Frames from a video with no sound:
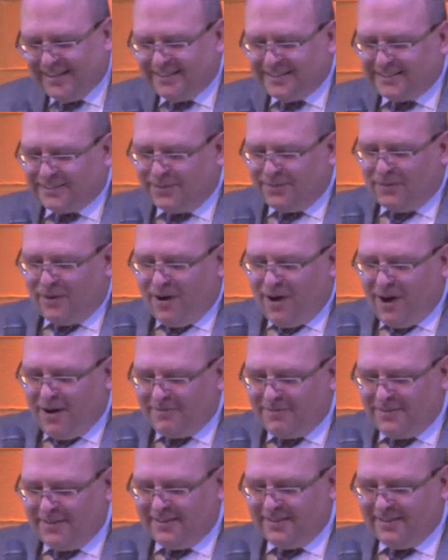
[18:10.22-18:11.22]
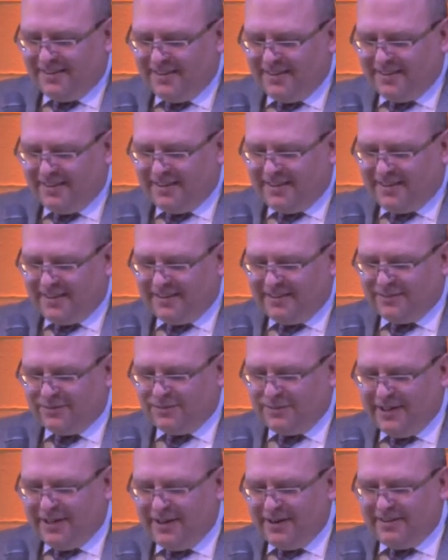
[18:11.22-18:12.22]
So often
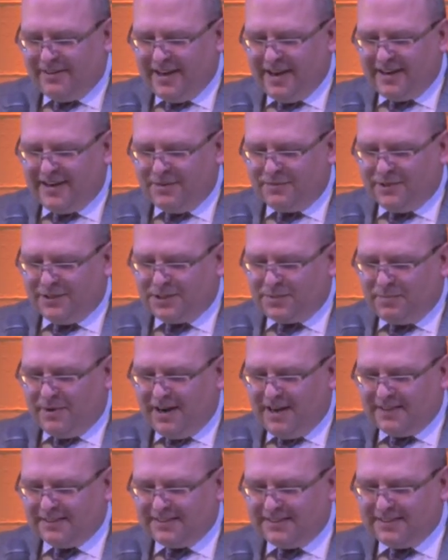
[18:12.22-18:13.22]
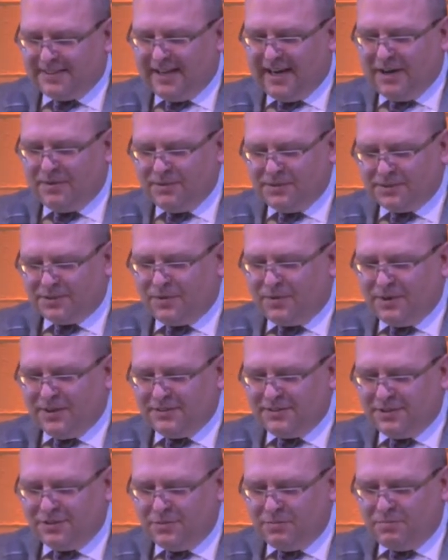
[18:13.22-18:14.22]
we hear that in response. I was
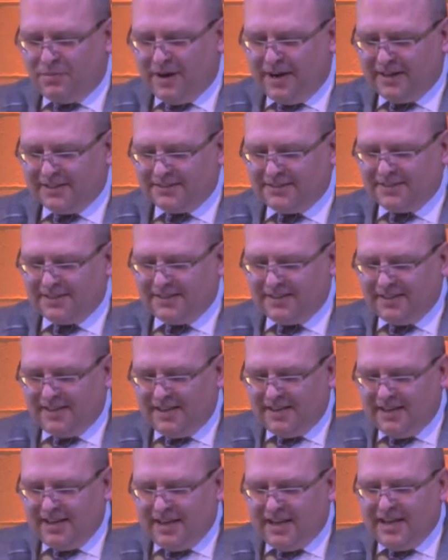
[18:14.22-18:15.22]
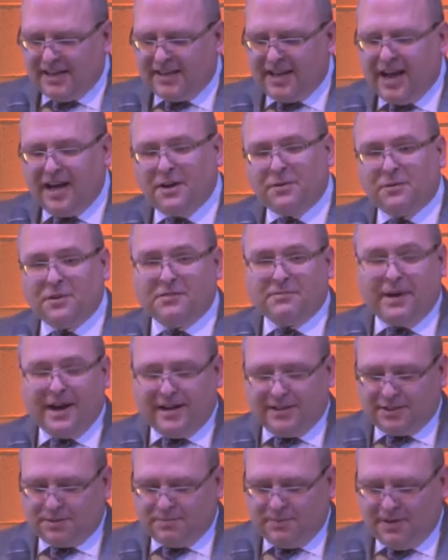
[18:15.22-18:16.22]
going to, but. It kind of
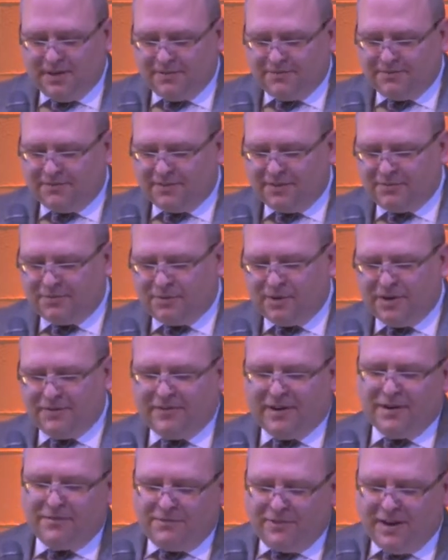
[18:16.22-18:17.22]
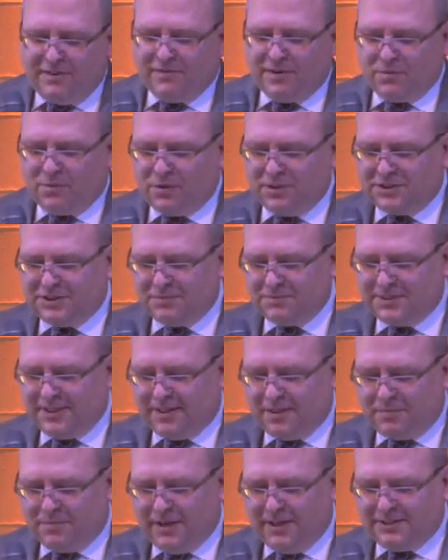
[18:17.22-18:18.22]
reminds me of one of our favorite worship
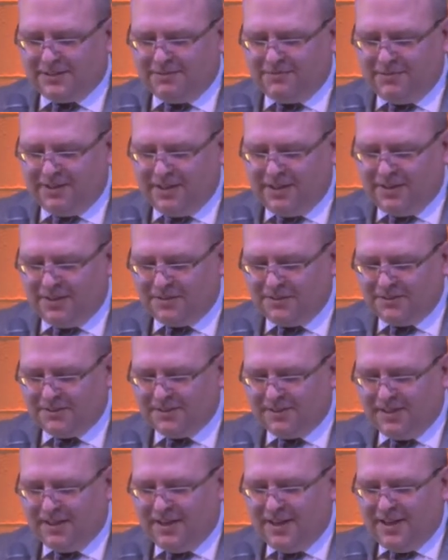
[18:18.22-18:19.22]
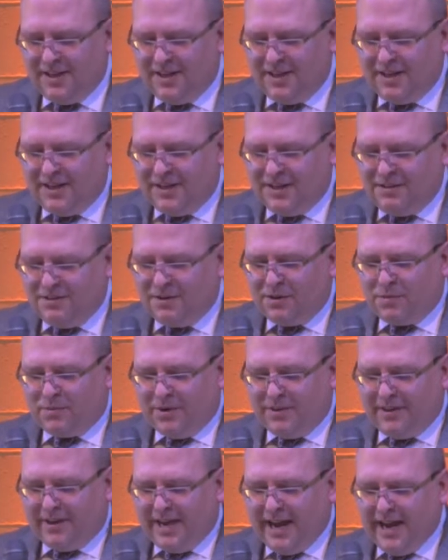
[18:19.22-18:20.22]
celebration videos, you know,
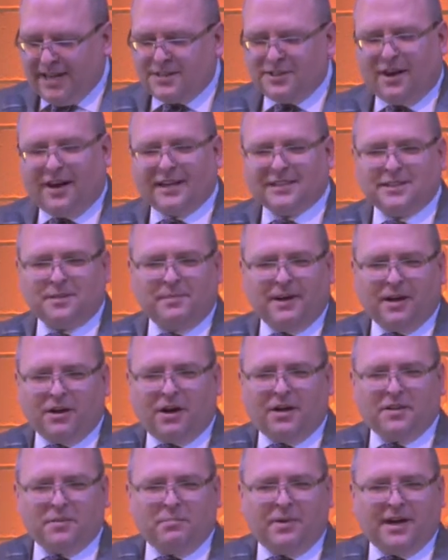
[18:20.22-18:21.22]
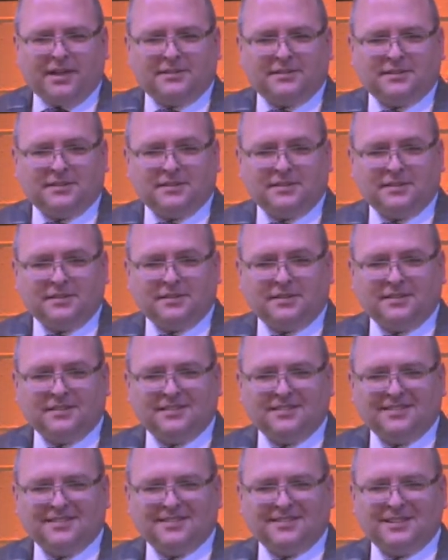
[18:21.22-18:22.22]
where the guy talks about all the buts.
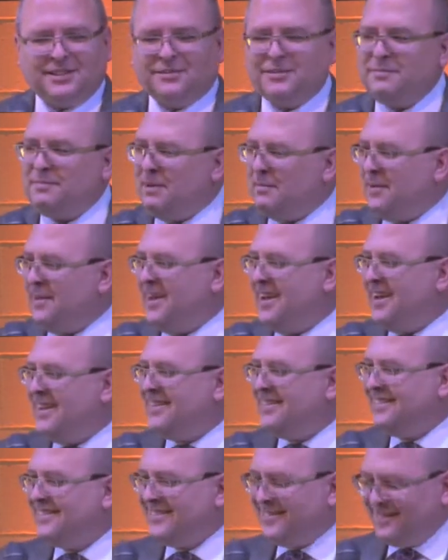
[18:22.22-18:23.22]
Do you remember that?